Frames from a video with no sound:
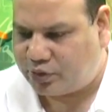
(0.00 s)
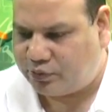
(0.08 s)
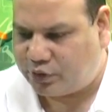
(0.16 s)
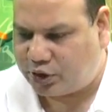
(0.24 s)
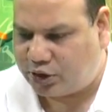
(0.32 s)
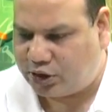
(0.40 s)

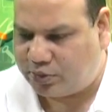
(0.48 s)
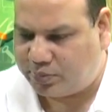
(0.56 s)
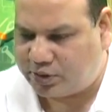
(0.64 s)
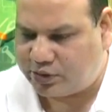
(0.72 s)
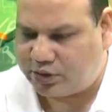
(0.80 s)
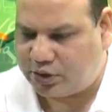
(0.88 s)

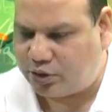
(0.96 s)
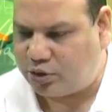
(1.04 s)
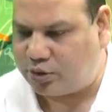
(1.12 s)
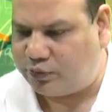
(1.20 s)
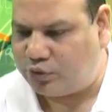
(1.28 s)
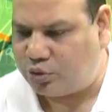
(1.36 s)
40%
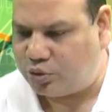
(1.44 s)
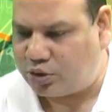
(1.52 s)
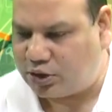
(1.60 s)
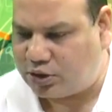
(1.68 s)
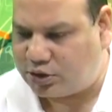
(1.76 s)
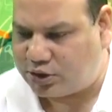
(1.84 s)
of
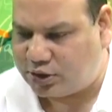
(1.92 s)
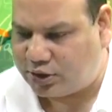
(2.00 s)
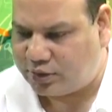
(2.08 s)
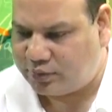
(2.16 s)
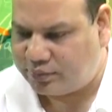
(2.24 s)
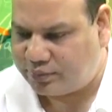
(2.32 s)
total
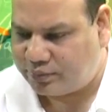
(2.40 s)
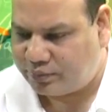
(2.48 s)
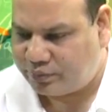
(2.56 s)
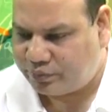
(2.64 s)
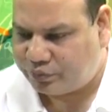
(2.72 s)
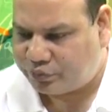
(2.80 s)
share
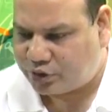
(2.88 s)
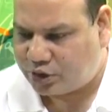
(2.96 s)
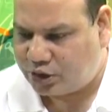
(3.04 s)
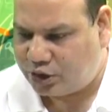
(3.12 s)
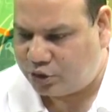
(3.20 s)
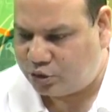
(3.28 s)

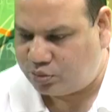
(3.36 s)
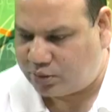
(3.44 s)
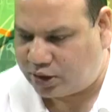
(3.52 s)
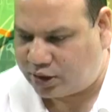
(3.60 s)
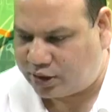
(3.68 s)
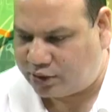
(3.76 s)
into
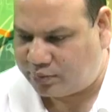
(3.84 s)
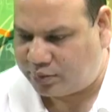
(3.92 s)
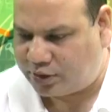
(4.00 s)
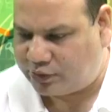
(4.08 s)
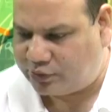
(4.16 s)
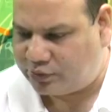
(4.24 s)
market
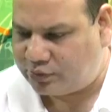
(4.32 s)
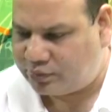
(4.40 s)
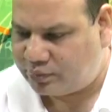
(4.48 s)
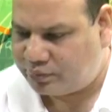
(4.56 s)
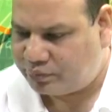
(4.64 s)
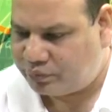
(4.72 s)
price.
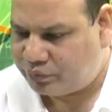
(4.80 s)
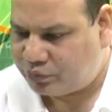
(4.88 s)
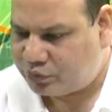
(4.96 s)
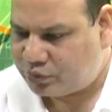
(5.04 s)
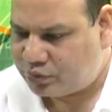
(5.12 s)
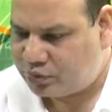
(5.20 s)

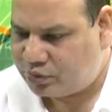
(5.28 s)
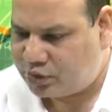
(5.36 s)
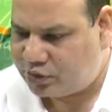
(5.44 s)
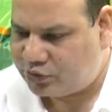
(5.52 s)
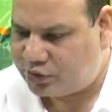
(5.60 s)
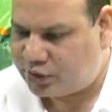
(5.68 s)

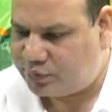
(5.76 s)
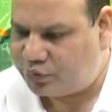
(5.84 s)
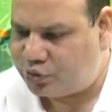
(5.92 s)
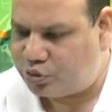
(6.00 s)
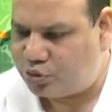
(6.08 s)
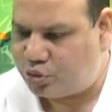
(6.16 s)
This
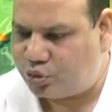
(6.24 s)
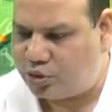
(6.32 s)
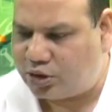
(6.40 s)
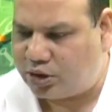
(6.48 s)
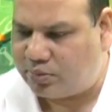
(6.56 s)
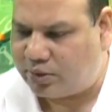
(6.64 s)
gives you
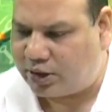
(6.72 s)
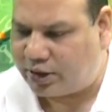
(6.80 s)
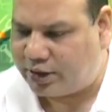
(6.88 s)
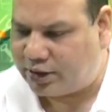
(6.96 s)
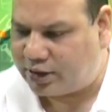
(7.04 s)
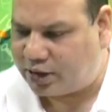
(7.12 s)
total
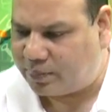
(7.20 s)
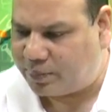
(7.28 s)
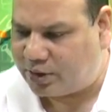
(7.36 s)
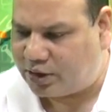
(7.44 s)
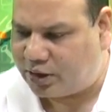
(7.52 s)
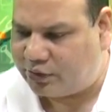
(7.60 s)
market
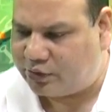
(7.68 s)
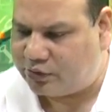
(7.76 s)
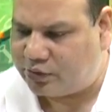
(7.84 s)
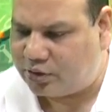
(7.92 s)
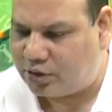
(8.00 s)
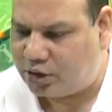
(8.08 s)

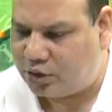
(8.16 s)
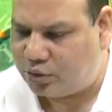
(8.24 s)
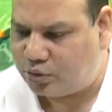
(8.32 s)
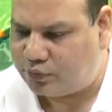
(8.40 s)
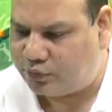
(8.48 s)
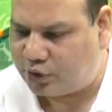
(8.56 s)
capitalization
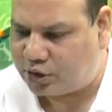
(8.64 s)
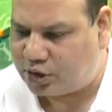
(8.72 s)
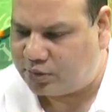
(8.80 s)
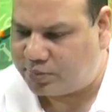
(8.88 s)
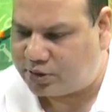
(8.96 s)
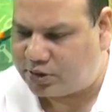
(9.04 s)
into
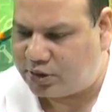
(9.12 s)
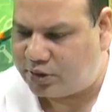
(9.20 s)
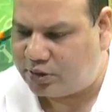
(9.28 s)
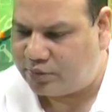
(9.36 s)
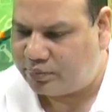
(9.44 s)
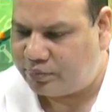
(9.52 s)

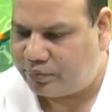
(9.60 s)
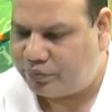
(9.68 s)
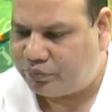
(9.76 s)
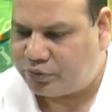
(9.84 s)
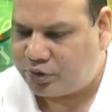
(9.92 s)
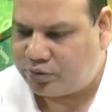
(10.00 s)
40%
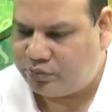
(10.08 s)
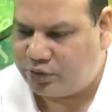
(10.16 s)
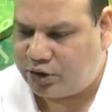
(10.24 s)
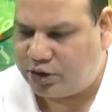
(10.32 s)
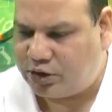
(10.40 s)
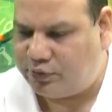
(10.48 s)

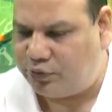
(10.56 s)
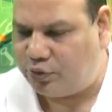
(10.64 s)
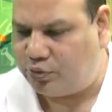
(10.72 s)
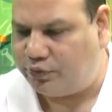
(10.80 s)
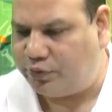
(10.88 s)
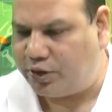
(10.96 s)
will give
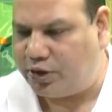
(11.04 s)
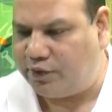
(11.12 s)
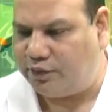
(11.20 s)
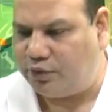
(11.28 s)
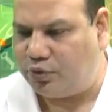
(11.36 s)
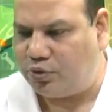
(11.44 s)
you free
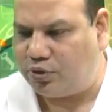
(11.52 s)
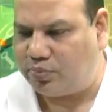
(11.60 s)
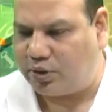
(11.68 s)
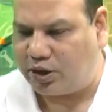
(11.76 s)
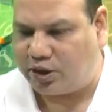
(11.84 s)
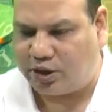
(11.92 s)
float
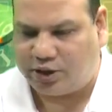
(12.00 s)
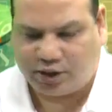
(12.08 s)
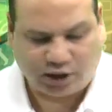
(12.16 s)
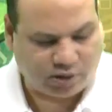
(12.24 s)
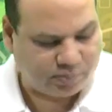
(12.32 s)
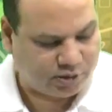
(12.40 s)
market
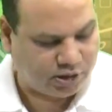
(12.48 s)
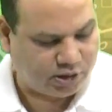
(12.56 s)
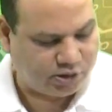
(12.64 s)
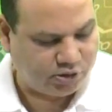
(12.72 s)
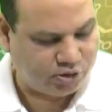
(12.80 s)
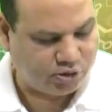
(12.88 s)

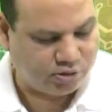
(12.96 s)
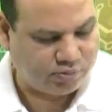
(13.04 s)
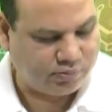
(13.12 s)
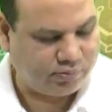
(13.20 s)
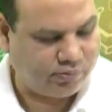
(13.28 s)
capitalization.